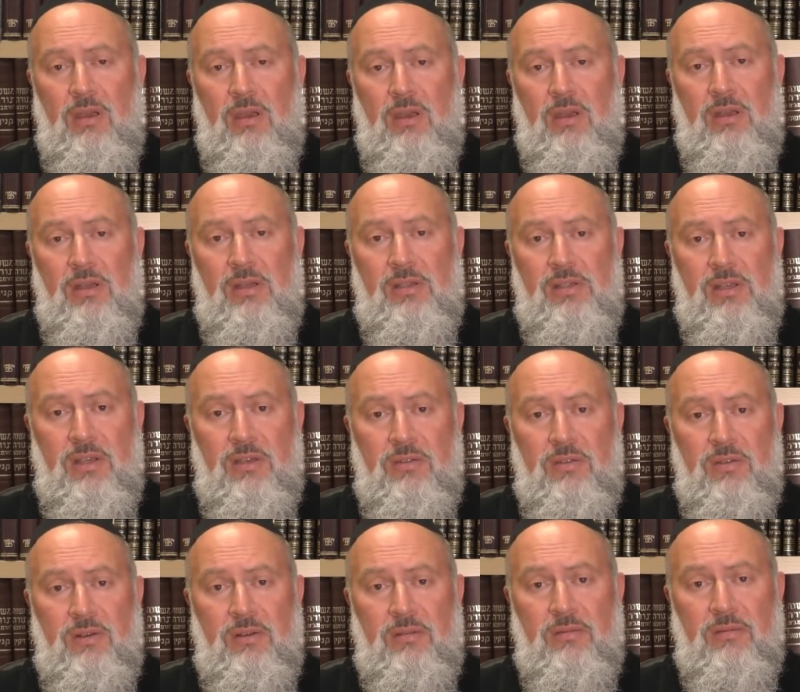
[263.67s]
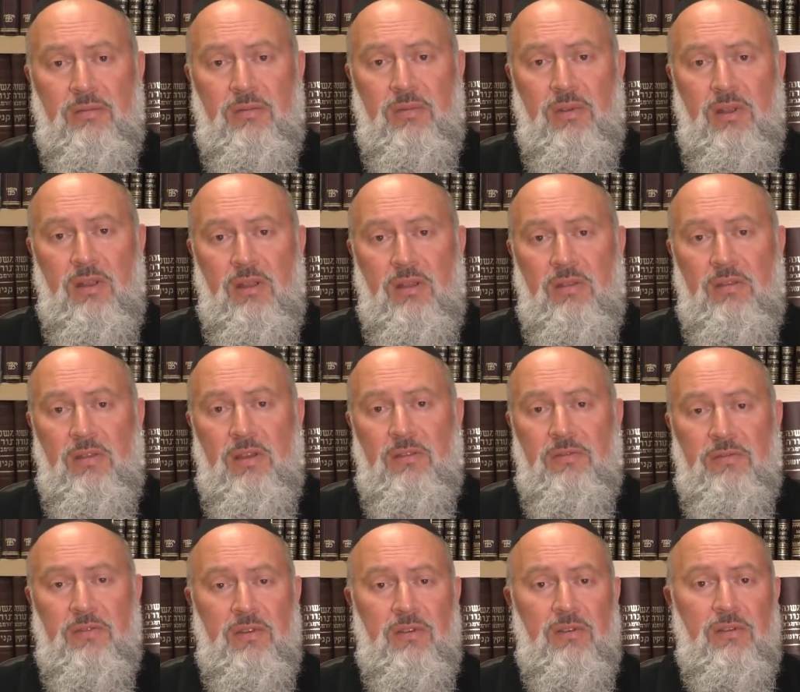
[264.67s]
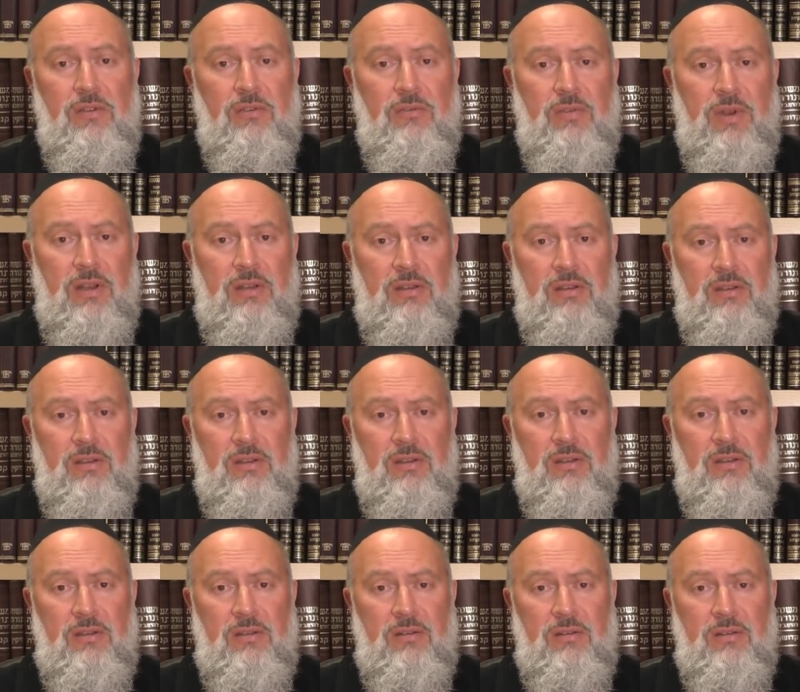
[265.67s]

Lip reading: etc. They feel threatened.